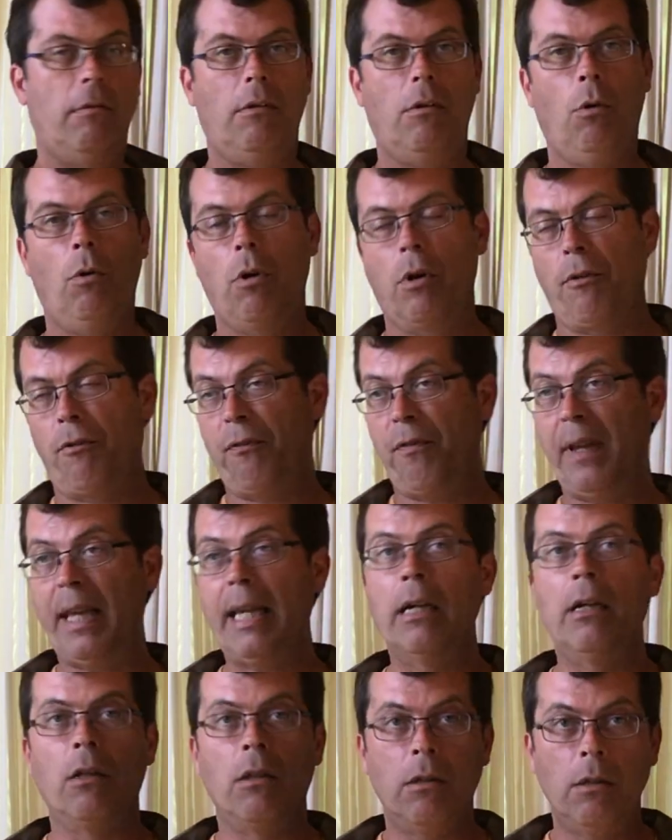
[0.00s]
or
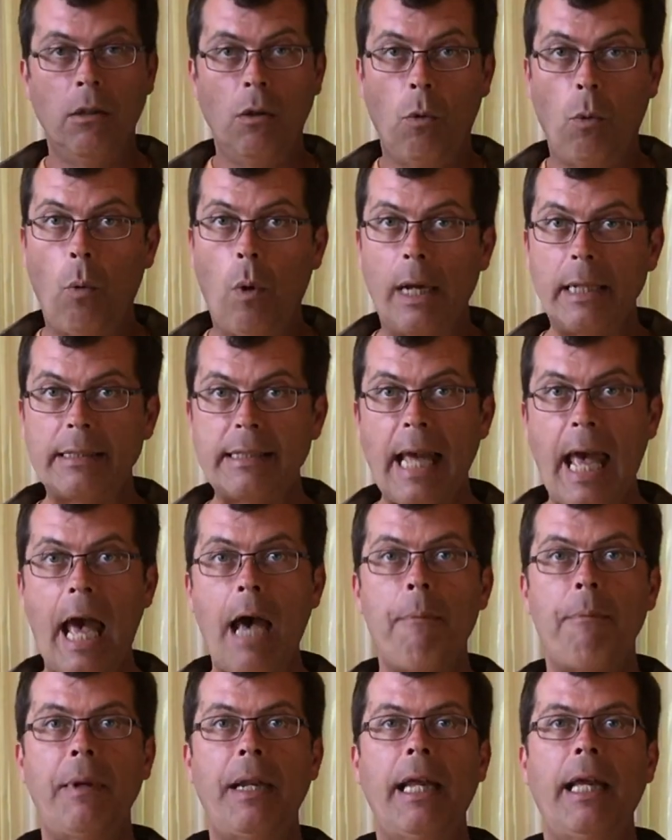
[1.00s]
feel what's
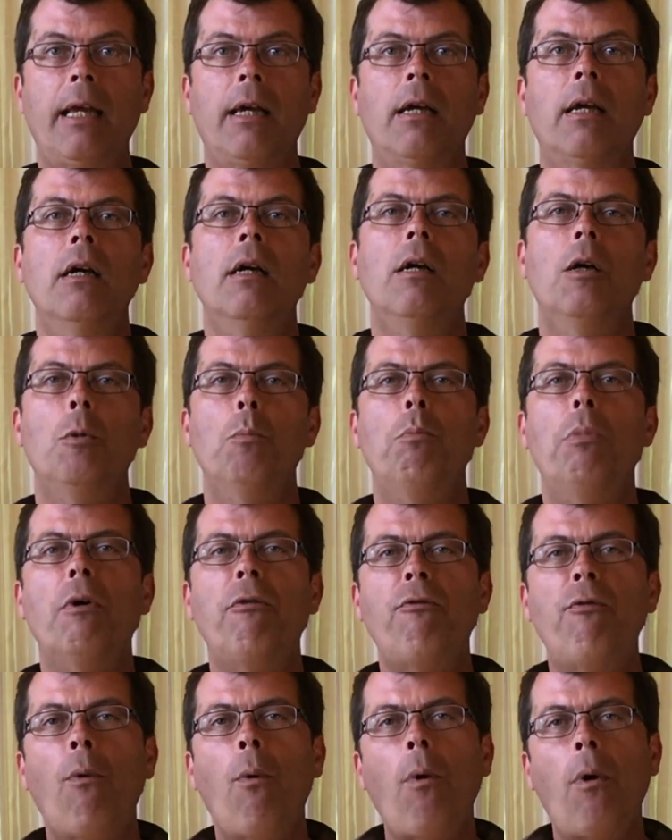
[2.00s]
happening
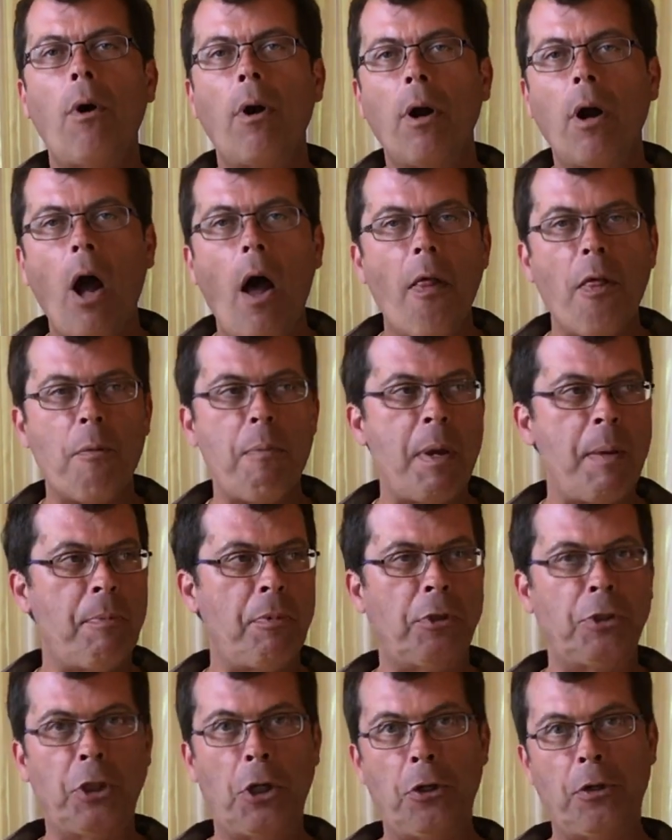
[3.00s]
before other
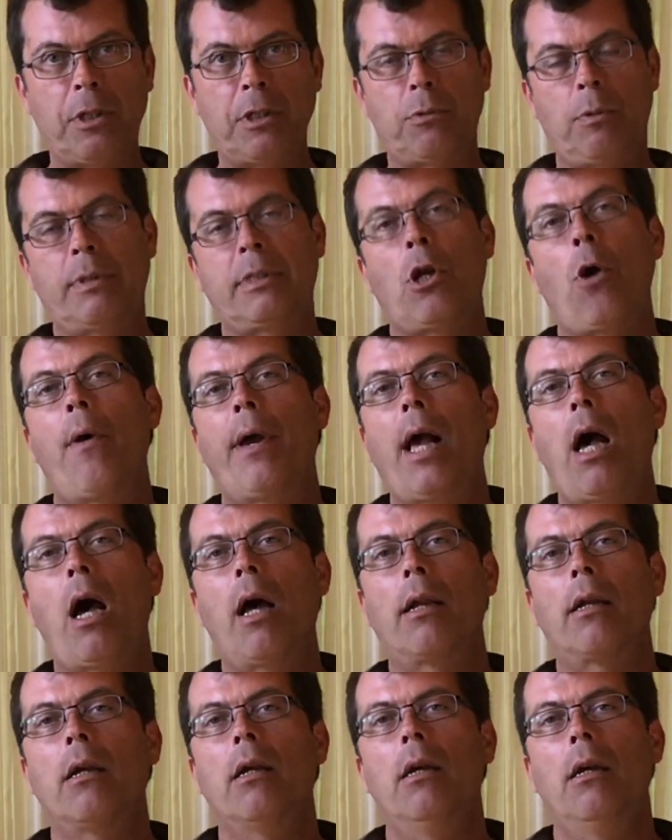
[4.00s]
people notice what's going on,
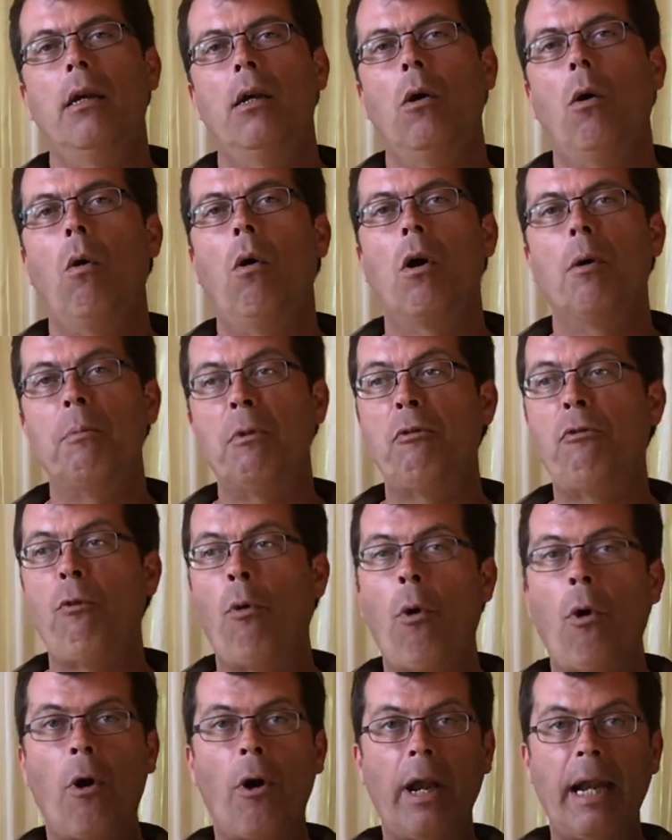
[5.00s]
or
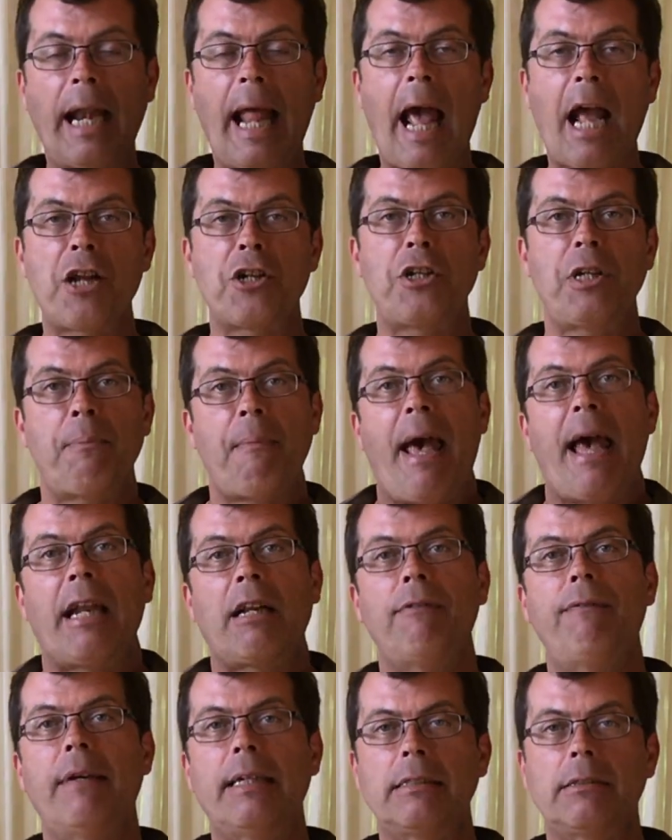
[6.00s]
before it actually
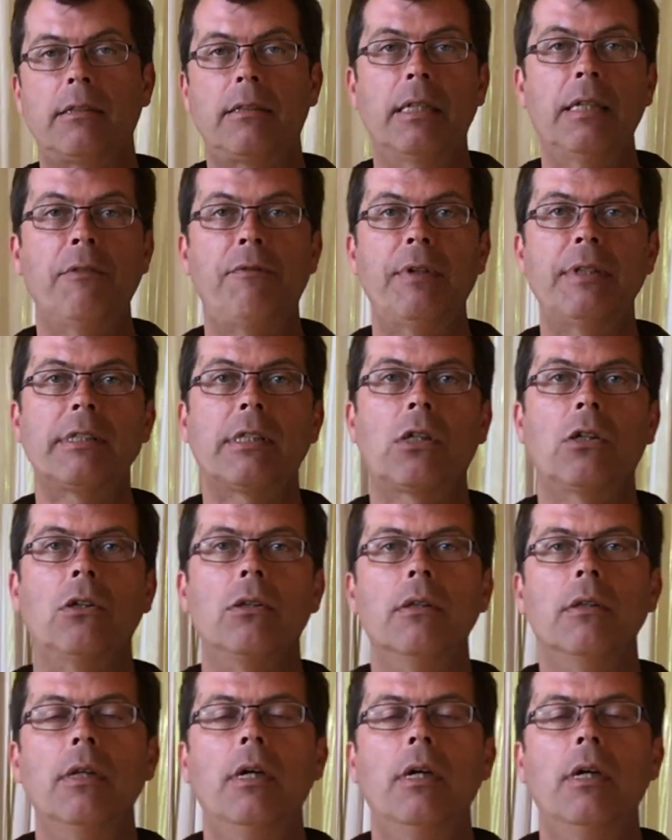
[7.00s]
manifests in the physical.